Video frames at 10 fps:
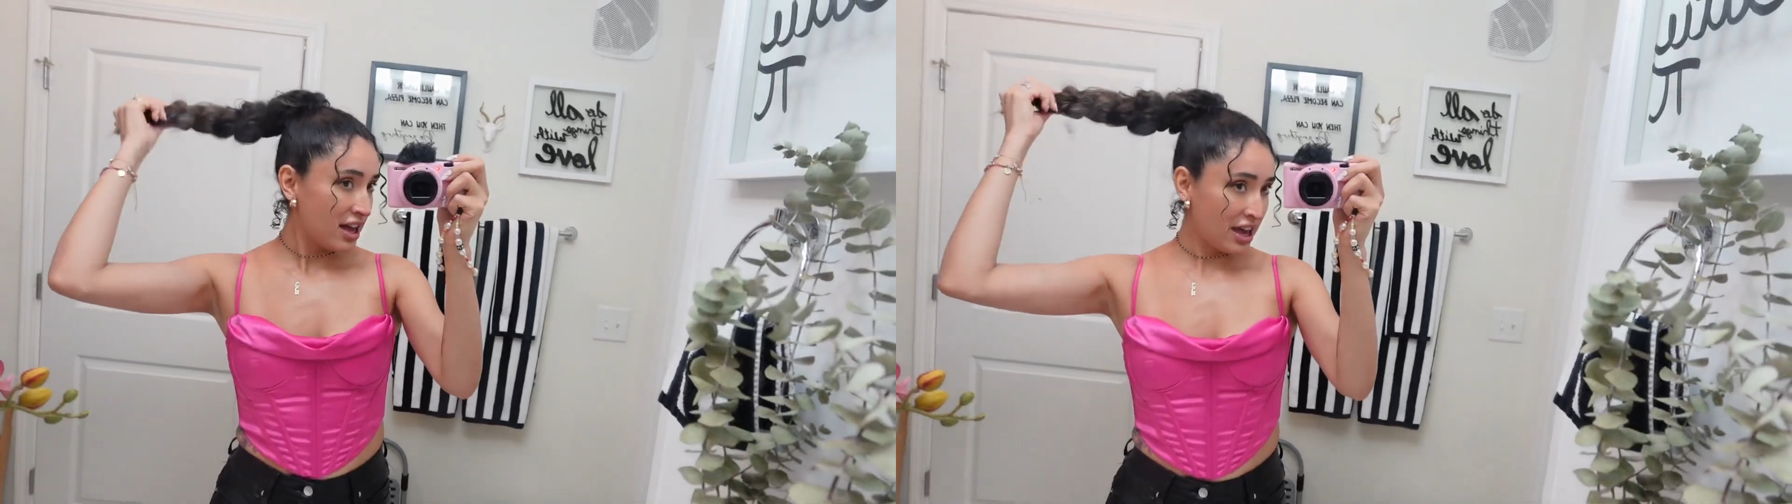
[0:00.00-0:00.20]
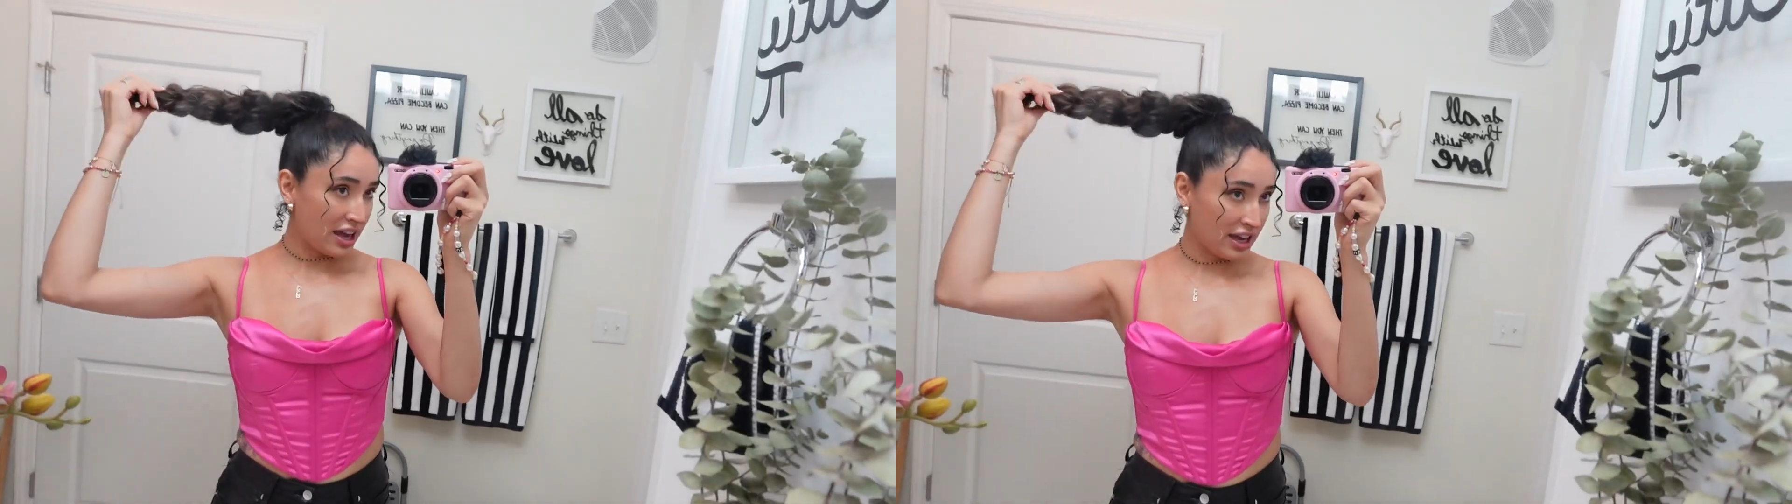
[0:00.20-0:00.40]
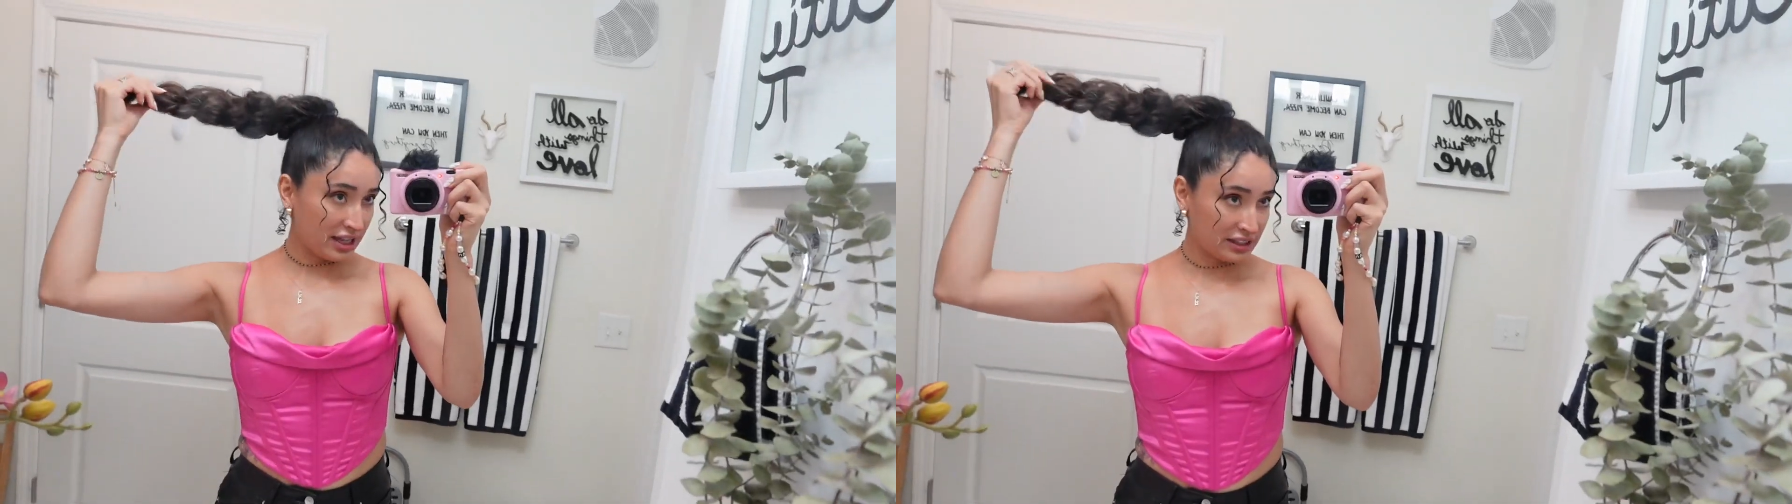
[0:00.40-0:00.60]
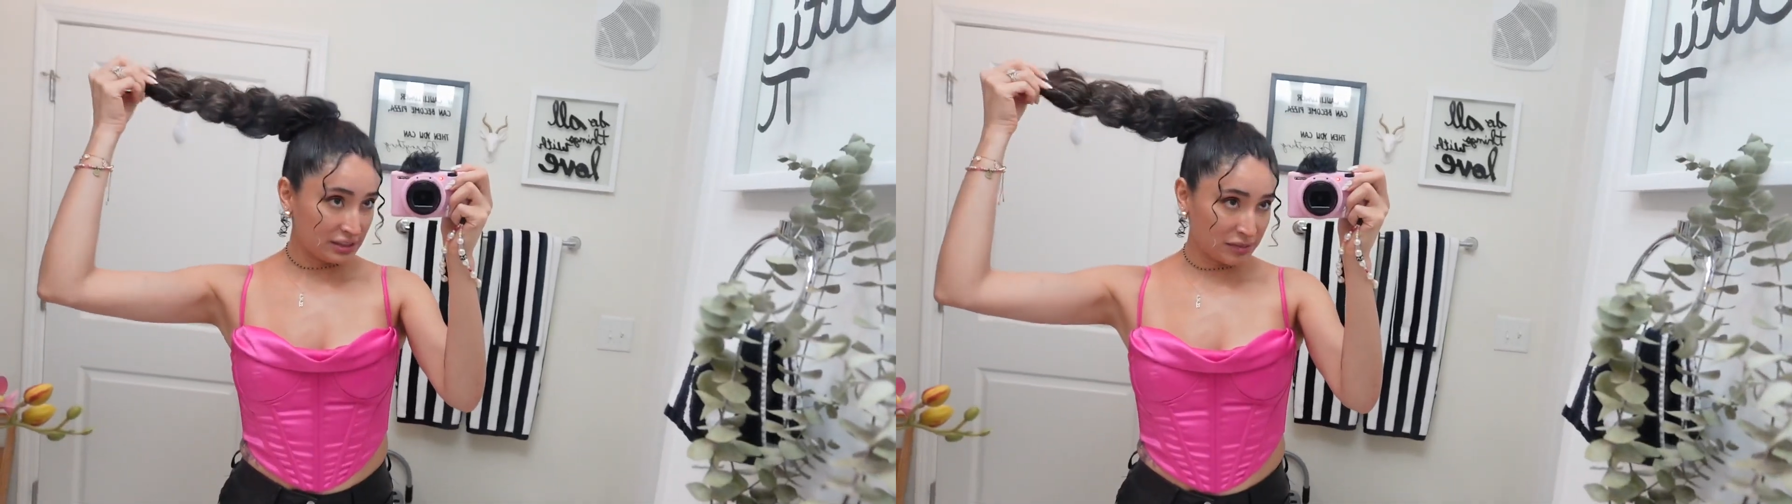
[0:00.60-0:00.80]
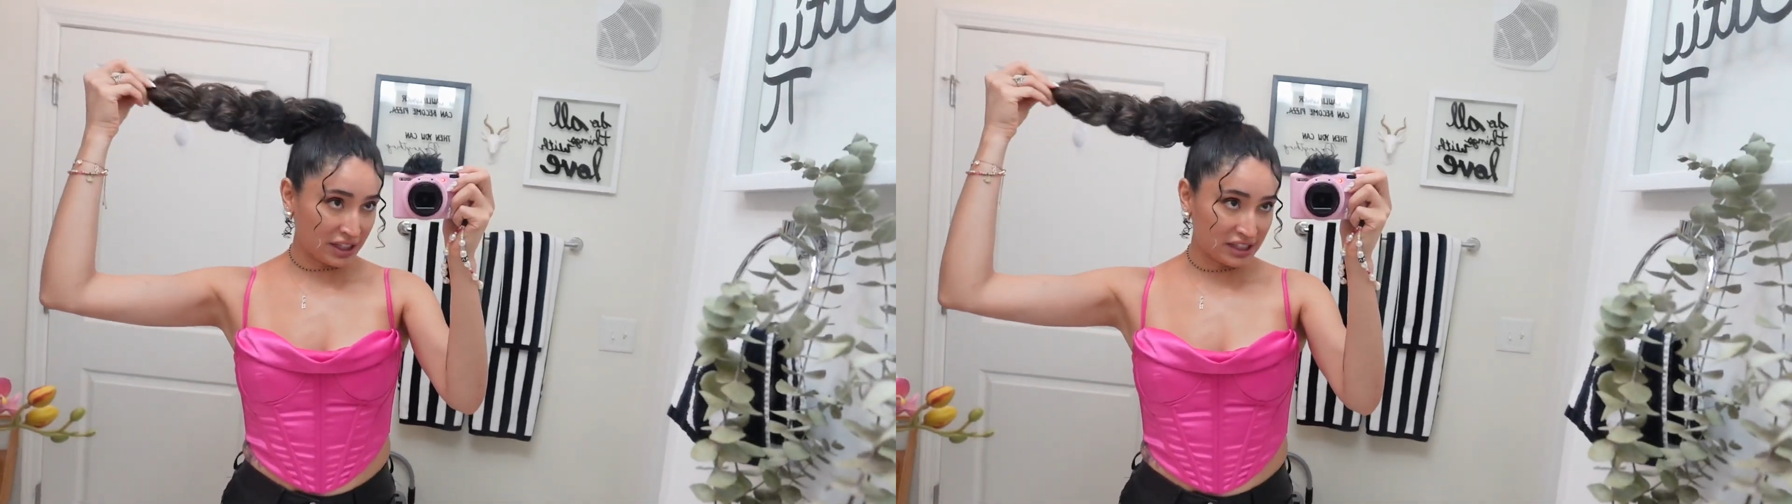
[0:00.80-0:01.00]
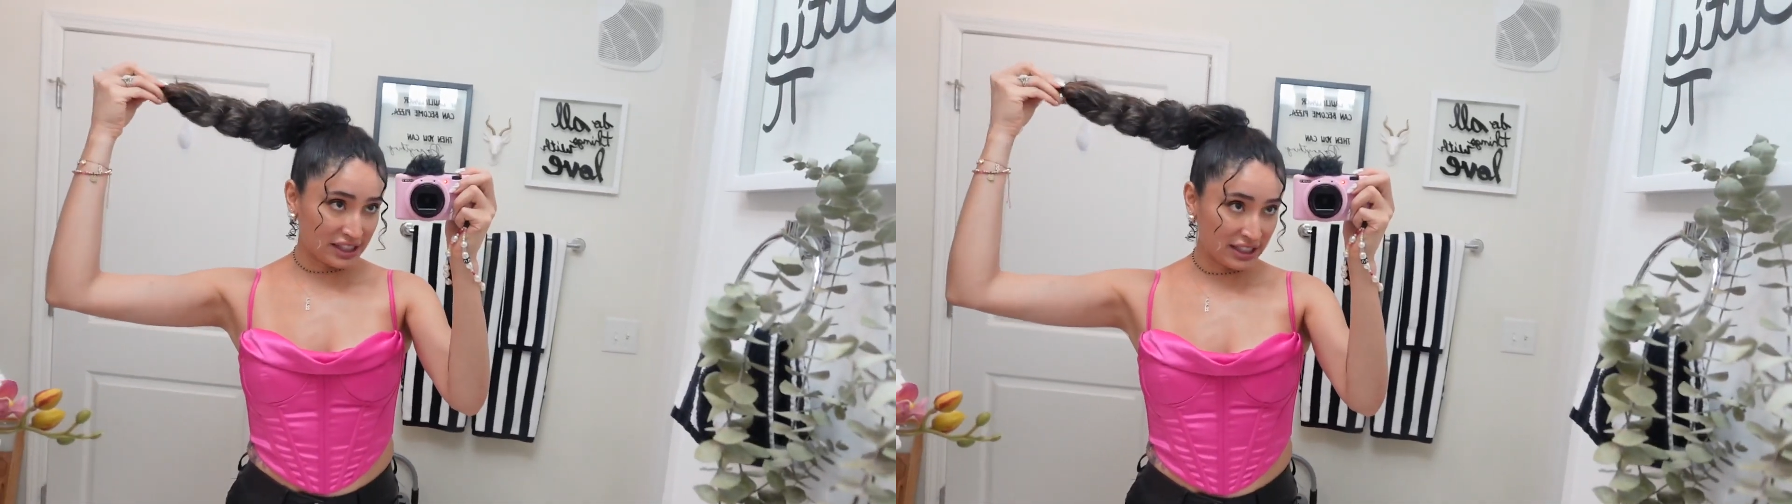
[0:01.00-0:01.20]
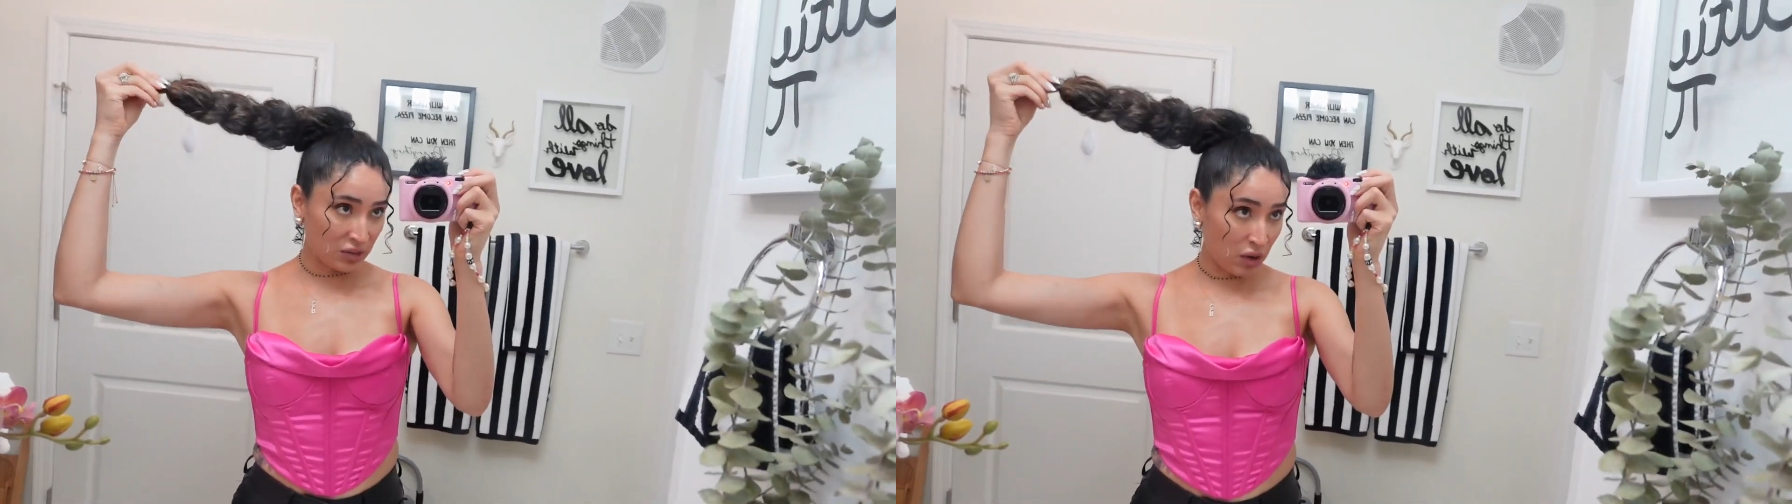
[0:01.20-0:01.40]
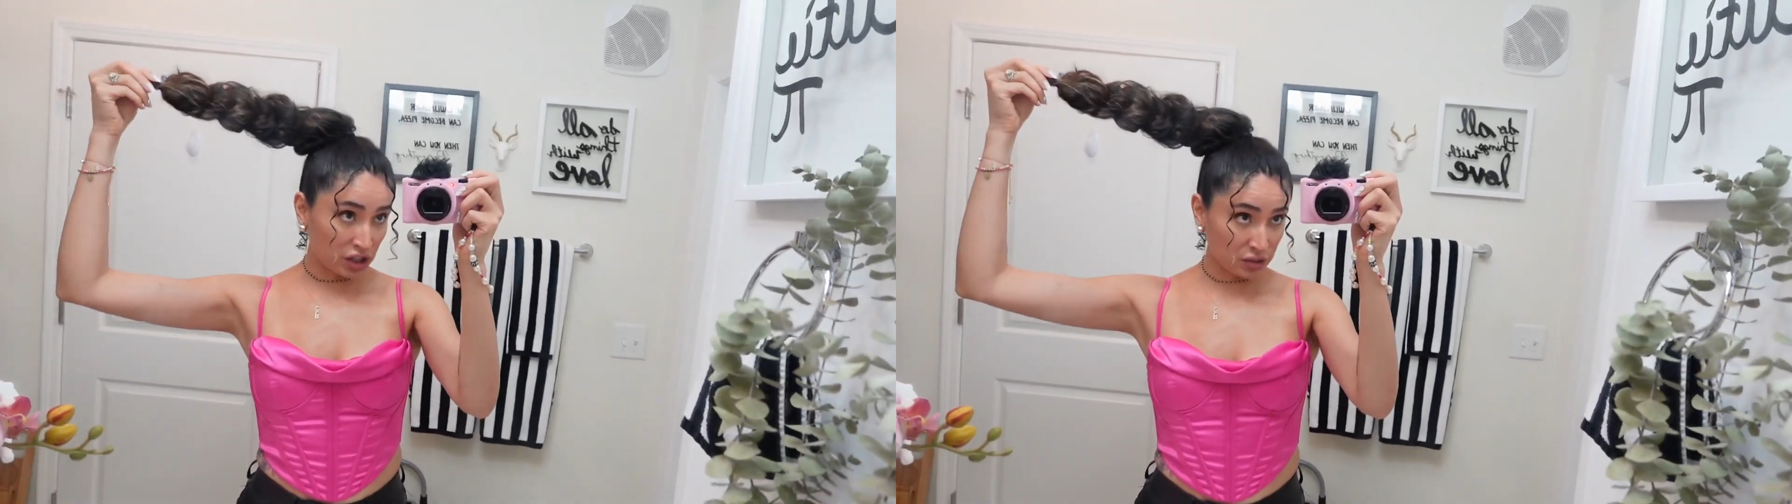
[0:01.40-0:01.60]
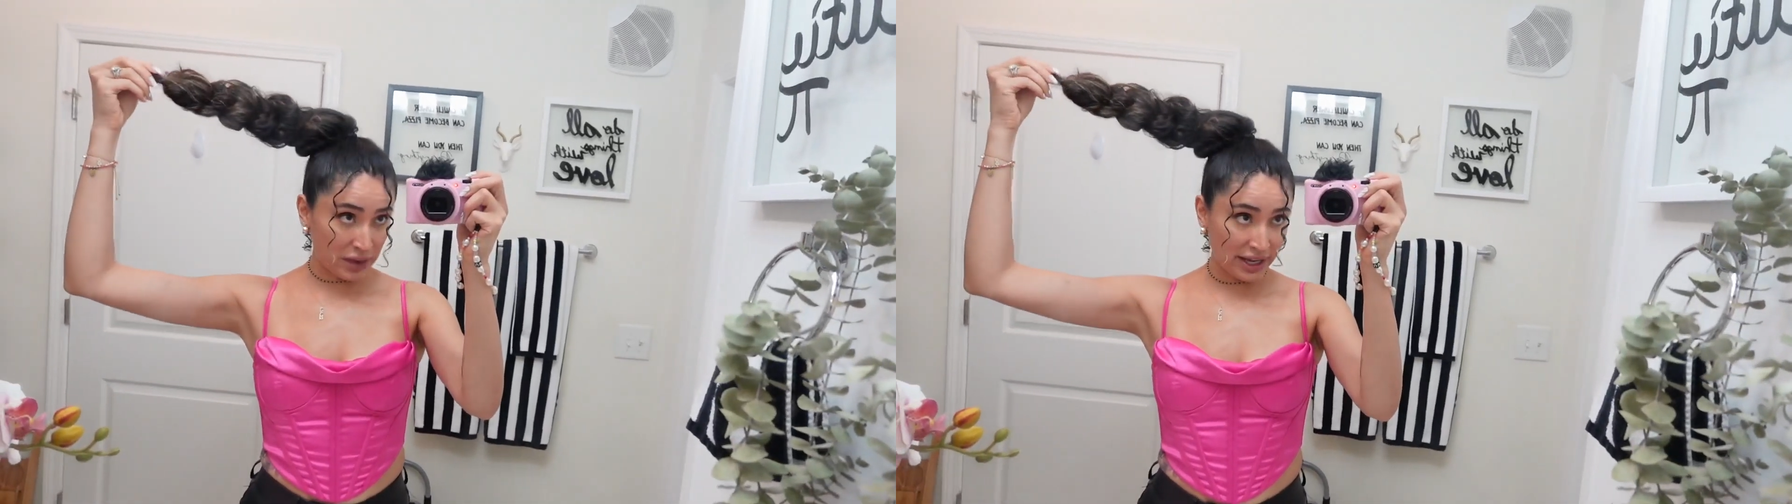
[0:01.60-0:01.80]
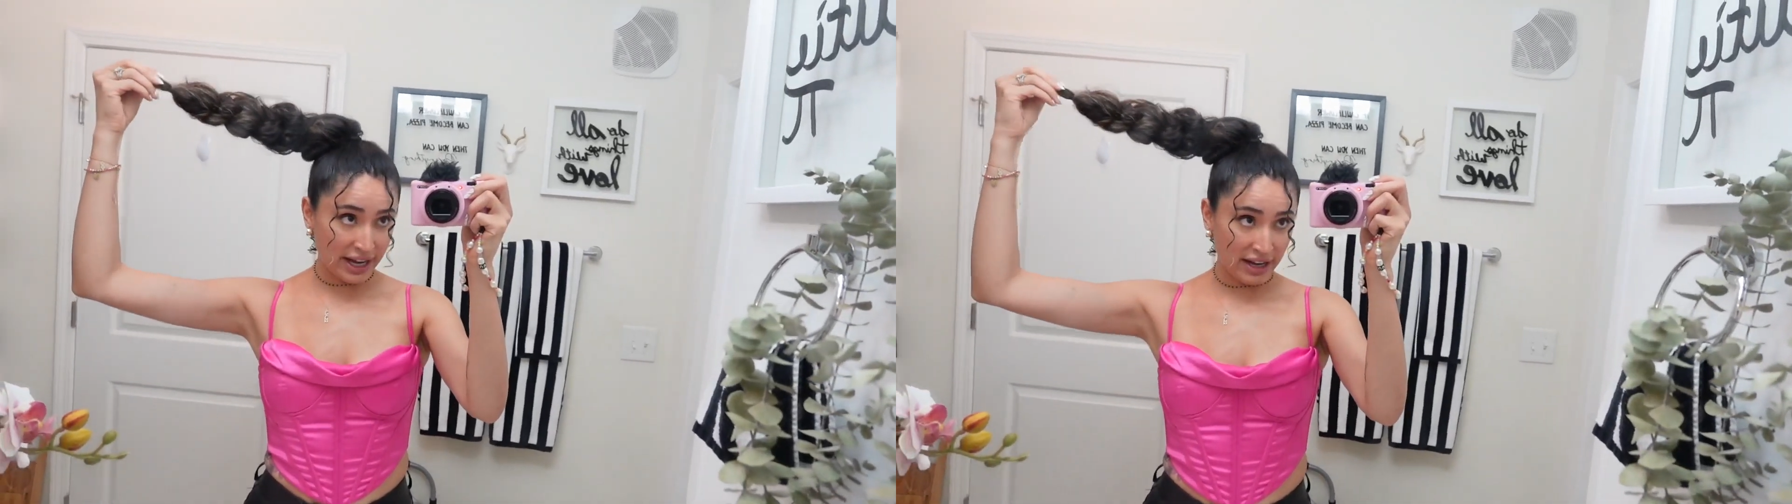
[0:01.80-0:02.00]
and because I need to wash my
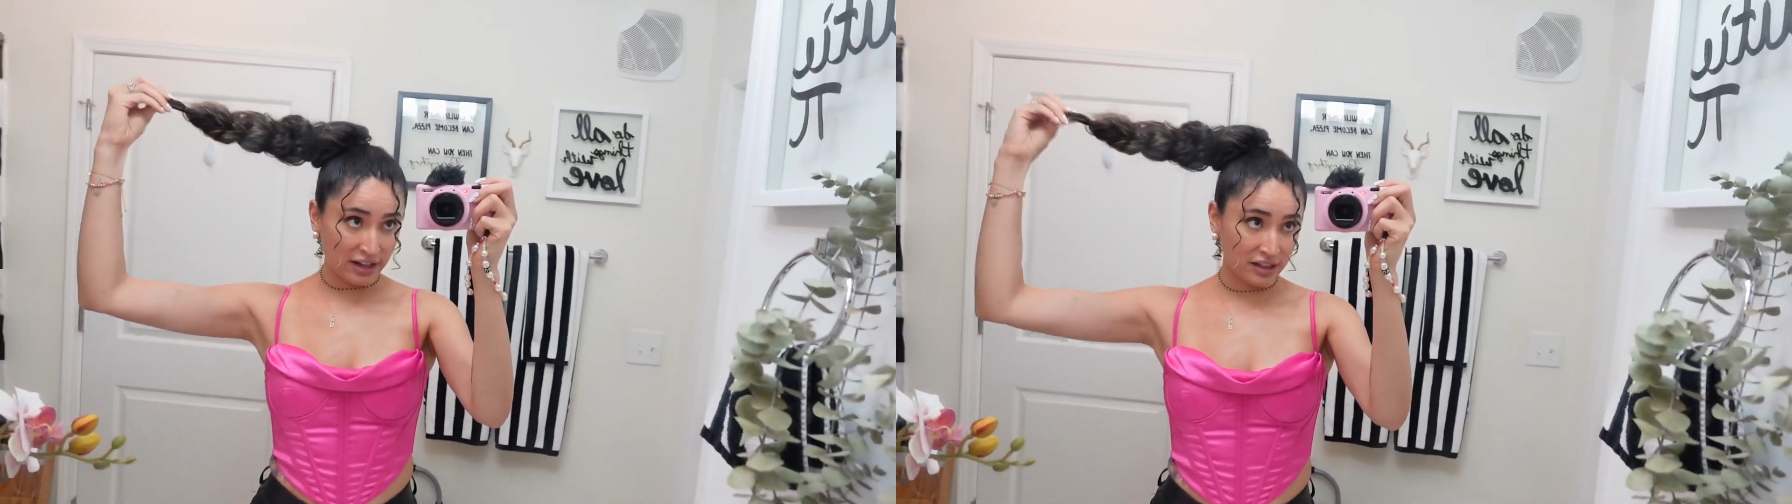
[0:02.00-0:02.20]
hair,